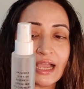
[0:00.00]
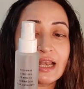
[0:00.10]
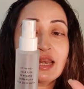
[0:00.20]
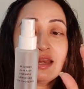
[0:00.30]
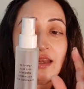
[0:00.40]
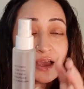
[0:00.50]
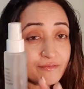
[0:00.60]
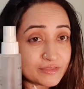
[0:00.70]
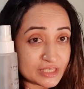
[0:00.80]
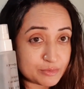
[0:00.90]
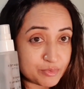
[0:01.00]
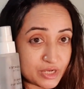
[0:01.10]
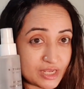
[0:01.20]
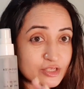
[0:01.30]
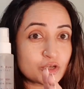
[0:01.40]
I love this
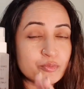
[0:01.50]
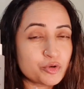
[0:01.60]
spray. It's got